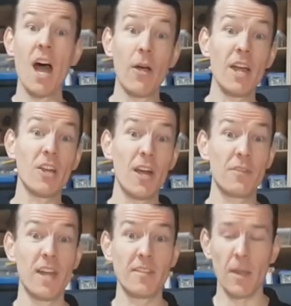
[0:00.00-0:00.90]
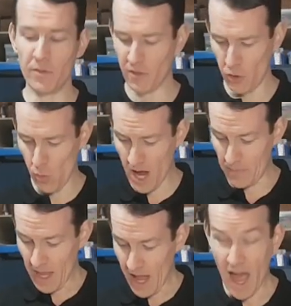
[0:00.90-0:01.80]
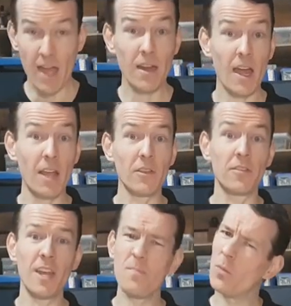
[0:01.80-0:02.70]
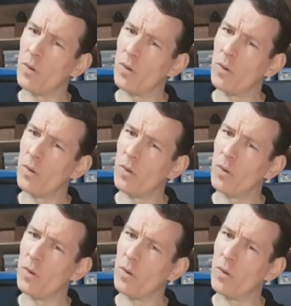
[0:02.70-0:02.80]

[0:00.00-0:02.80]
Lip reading: All right, guys, that's episode one. And as I said,